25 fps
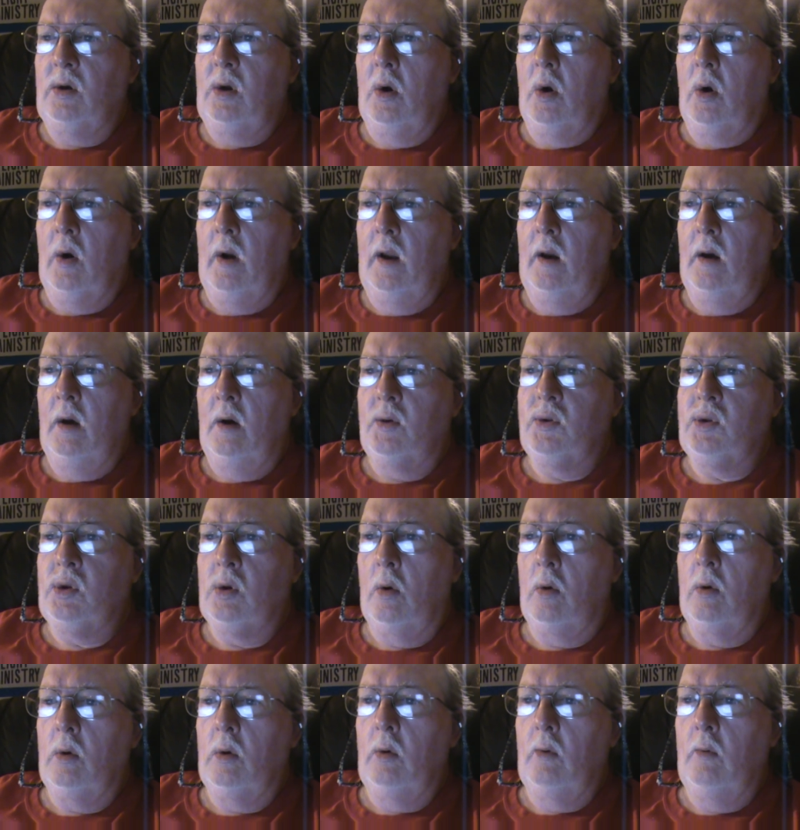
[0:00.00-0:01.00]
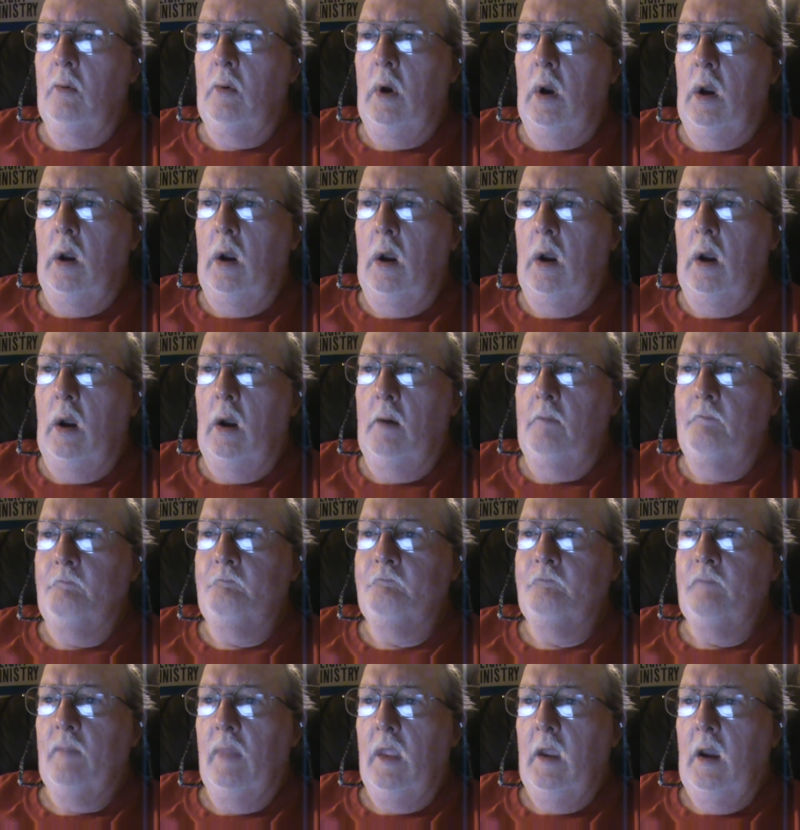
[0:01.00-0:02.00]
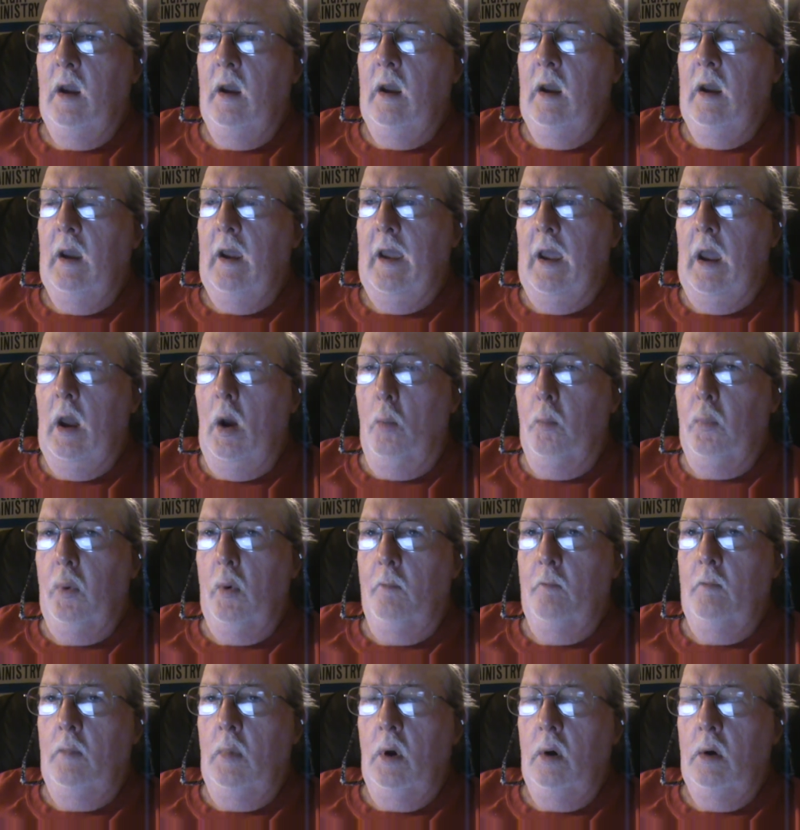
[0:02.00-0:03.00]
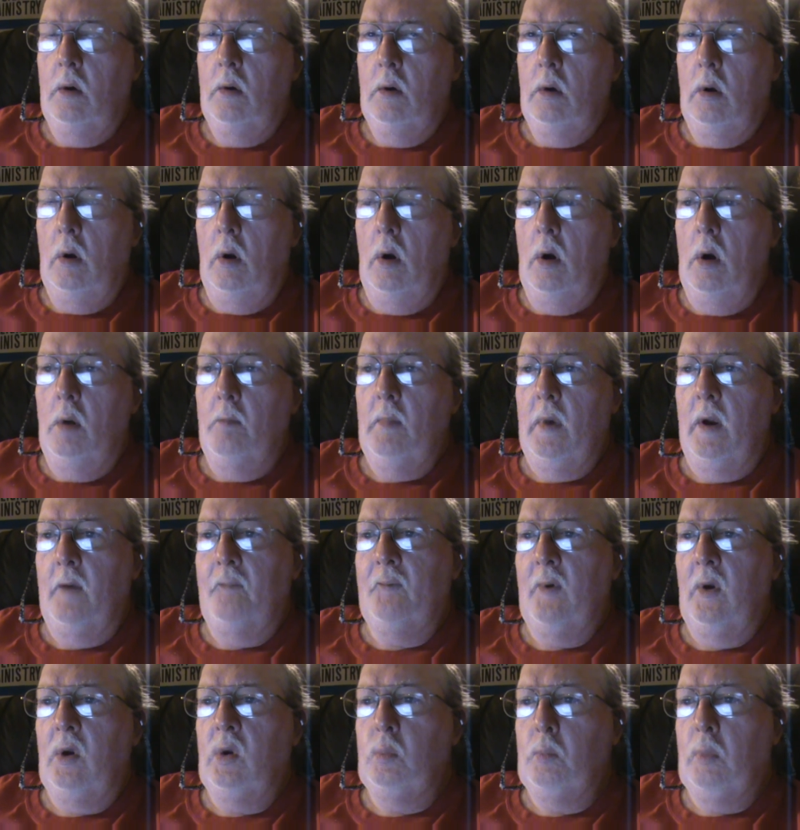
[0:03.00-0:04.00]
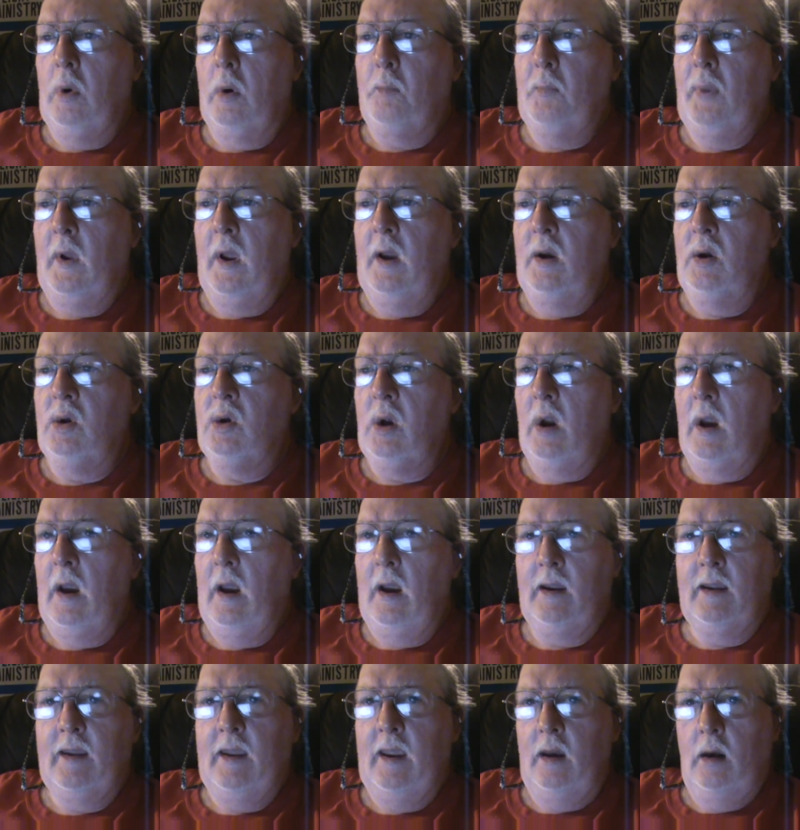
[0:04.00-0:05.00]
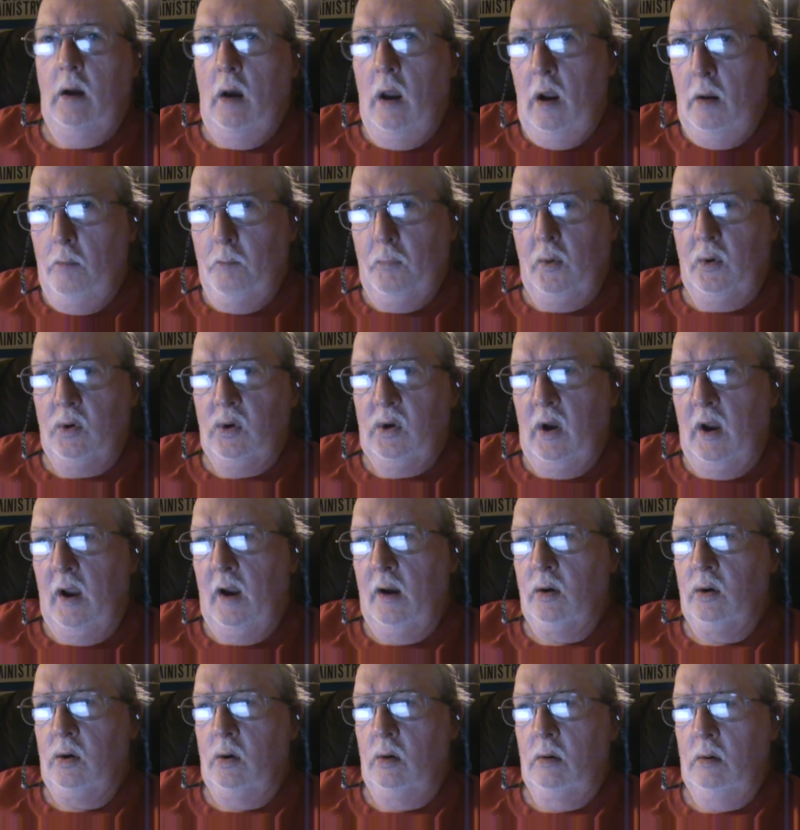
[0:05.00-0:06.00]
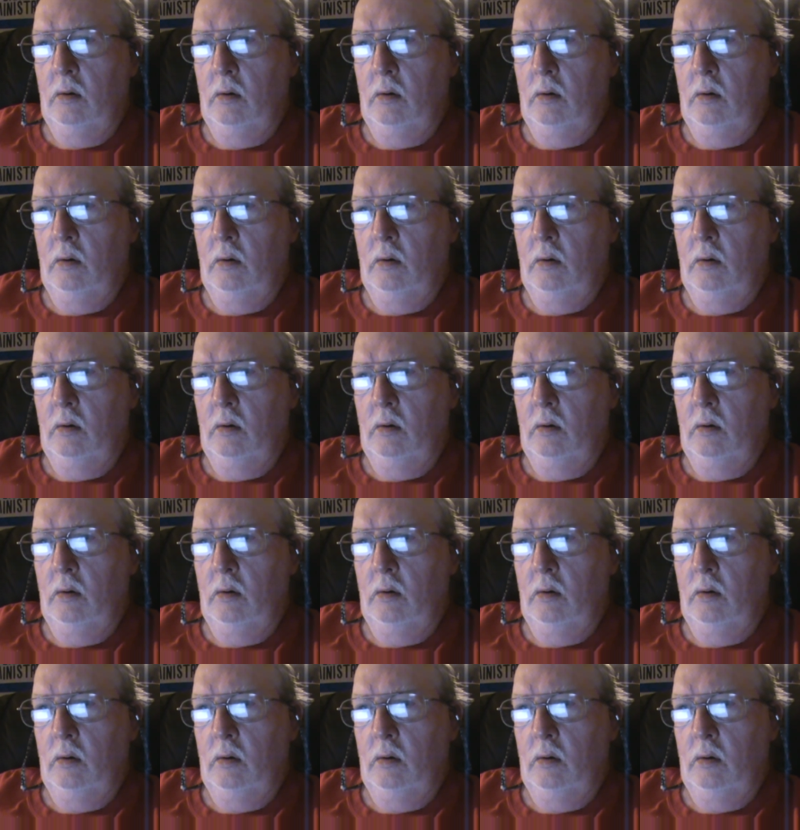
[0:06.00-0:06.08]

They're in a certain um, album on my Facebook page that I cannot protect.